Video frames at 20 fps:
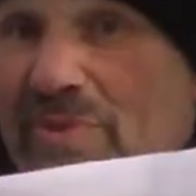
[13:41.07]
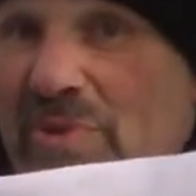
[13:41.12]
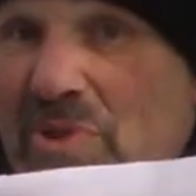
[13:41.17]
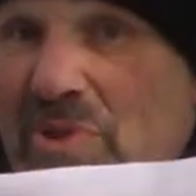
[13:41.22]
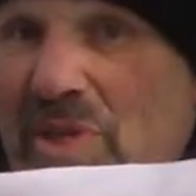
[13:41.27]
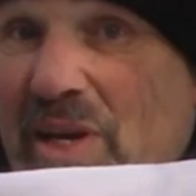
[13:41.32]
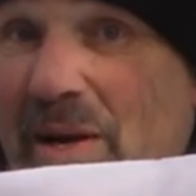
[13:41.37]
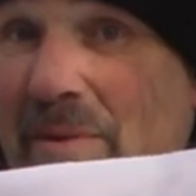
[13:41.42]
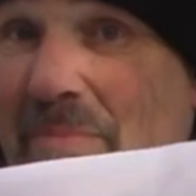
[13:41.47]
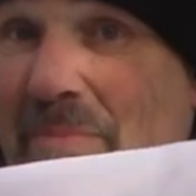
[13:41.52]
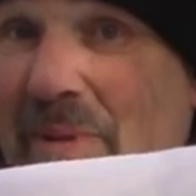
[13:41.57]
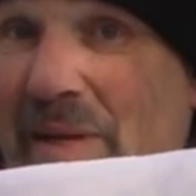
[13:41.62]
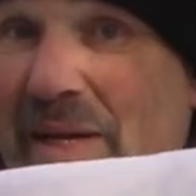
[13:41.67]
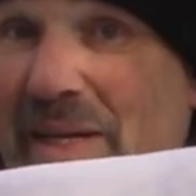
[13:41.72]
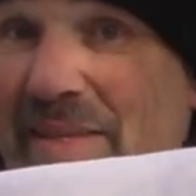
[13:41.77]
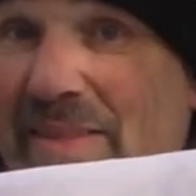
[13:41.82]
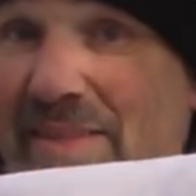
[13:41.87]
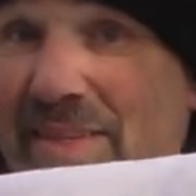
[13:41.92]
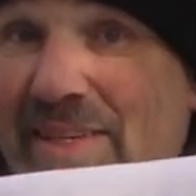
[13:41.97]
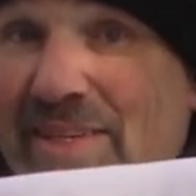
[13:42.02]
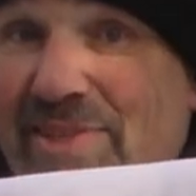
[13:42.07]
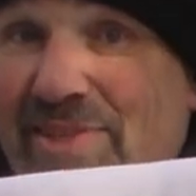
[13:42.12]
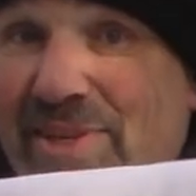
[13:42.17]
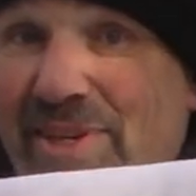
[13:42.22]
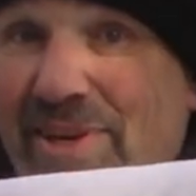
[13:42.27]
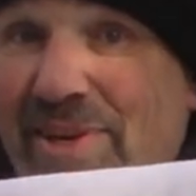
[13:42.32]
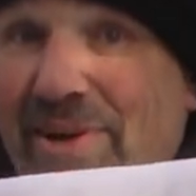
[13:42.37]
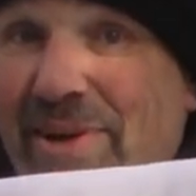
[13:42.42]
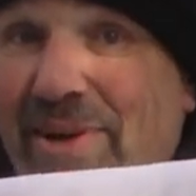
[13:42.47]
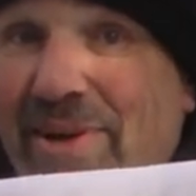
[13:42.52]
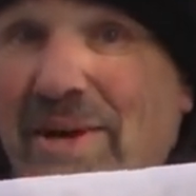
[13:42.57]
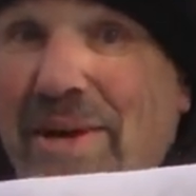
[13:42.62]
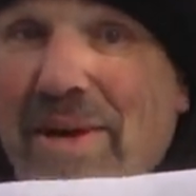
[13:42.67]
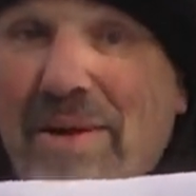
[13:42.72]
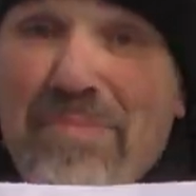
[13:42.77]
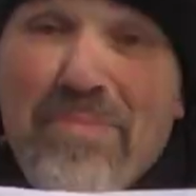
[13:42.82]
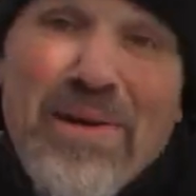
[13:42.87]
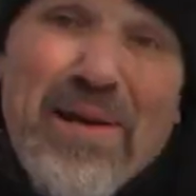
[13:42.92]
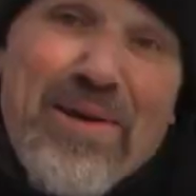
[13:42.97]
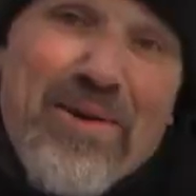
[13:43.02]
something like this here,
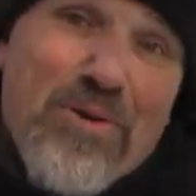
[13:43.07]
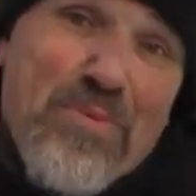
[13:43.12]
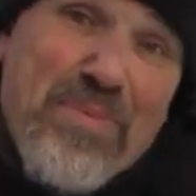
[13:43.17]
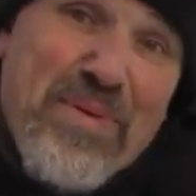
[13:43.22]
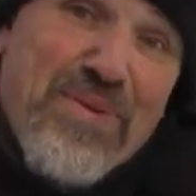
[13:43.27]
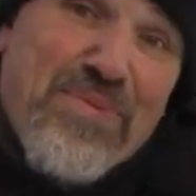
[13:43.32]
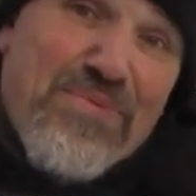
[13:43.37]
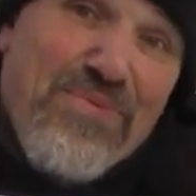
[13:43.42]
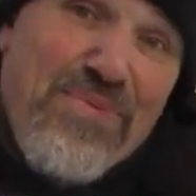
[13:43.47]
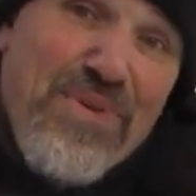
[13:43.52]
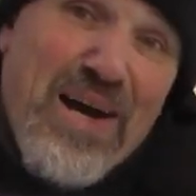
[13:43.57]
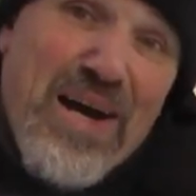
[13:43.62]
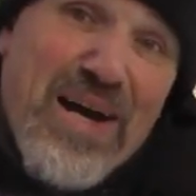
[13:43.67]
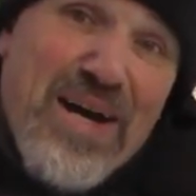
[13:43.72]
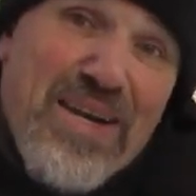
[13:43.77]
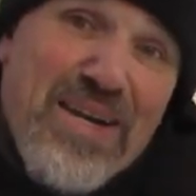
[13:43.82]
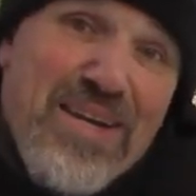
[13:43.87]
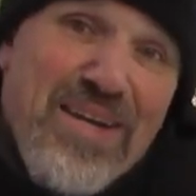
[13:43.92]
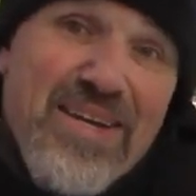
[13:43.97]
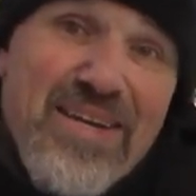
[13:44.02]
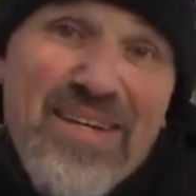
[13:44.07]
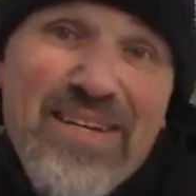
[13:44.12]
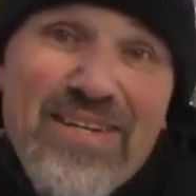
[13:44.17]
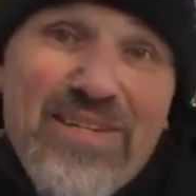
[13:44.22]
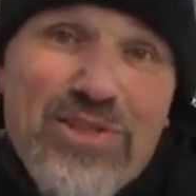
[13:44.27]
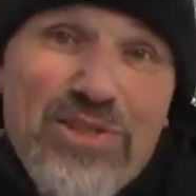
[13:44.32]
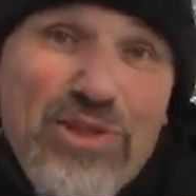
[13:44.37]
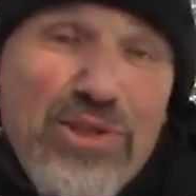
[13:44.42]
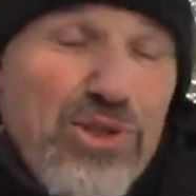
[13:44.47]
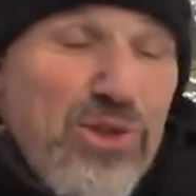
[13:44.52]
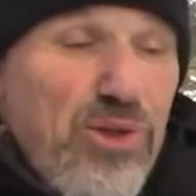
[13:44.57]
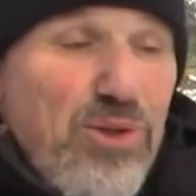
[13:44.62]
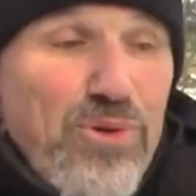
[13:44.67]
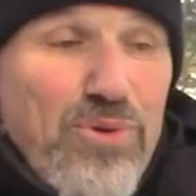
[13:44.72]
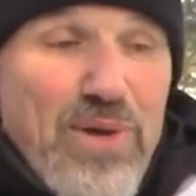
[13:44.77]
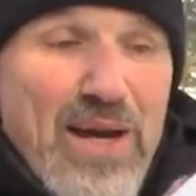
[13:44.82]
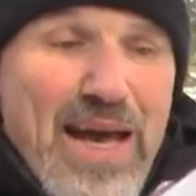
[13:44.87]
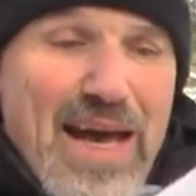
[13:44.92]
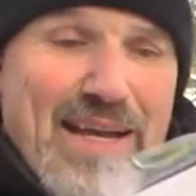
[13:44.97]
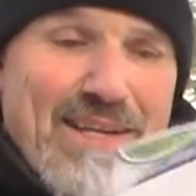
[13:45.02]
but it will be fun
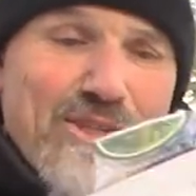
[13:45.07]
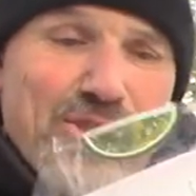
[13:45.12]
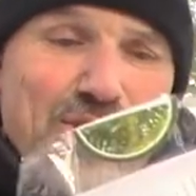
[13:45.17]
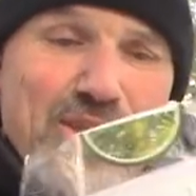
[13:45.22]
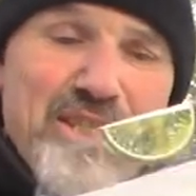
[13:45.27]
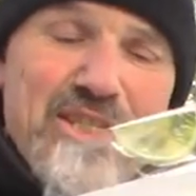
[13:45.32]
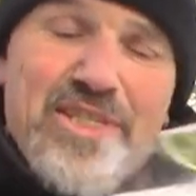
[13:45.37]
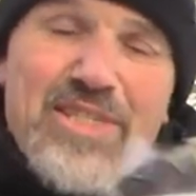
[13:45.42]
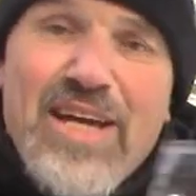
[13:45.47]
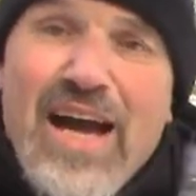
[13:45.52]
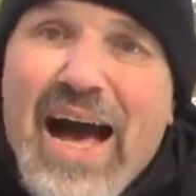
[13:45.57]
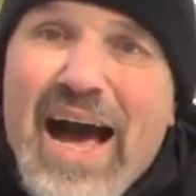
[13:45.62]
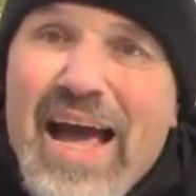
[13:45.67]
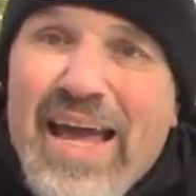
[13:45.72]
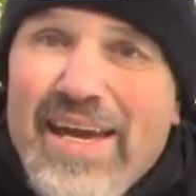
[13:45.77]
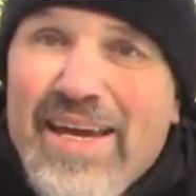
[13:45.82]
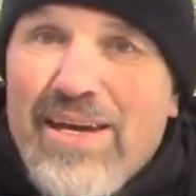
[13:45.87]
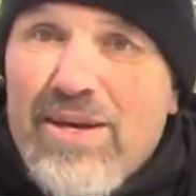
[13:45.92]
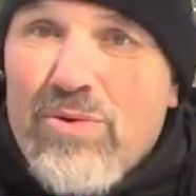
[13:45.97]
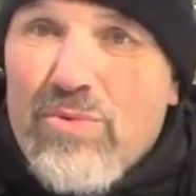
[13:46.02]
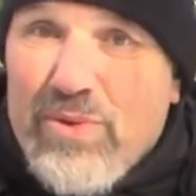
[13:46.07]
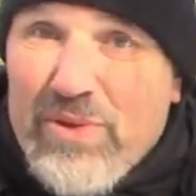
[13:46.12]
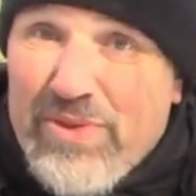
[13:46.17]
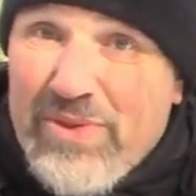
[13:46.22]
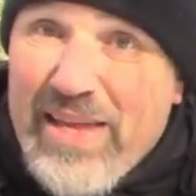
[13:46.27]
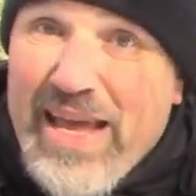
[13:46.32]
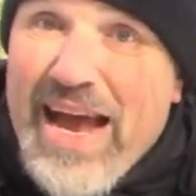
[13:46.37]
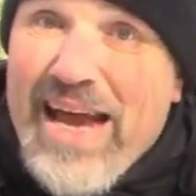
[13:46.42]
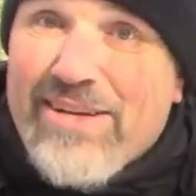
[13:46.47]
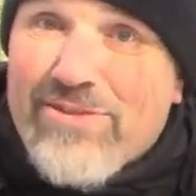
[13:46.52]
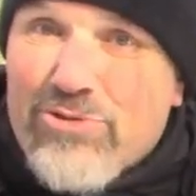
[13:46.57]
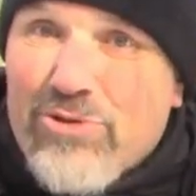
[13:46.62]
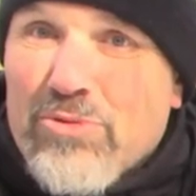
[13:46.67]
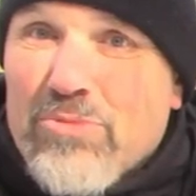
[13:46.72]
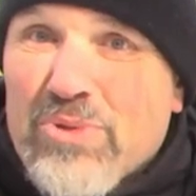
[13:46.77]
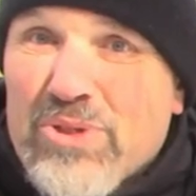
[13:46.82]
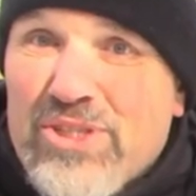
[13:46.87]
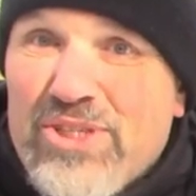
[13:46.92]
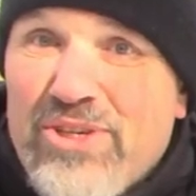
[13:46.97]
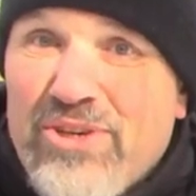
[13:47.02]
to actually dye it with natural
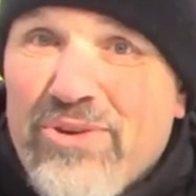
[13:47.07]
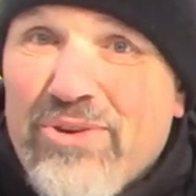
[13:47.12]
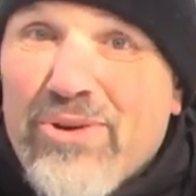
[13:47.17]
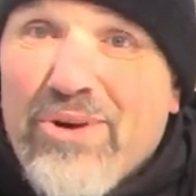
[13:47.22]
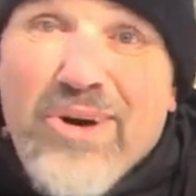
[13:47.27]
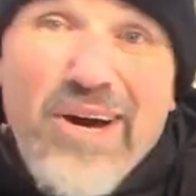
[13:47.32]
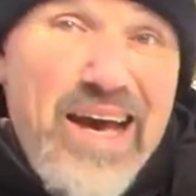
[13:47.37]
material.